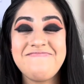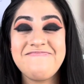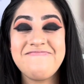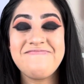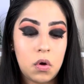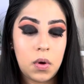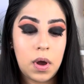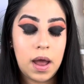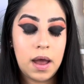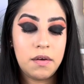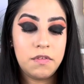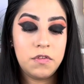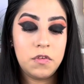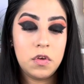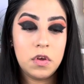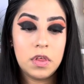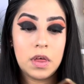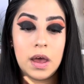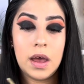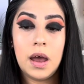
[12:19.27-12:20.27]
So after
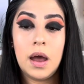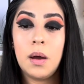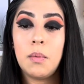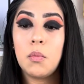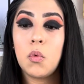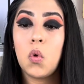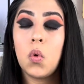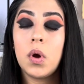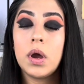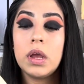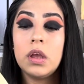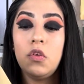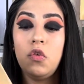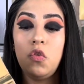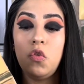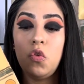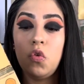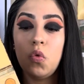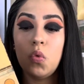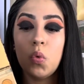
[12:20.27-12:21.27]
that, I'm going
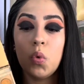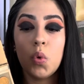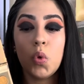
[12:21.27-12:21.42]
to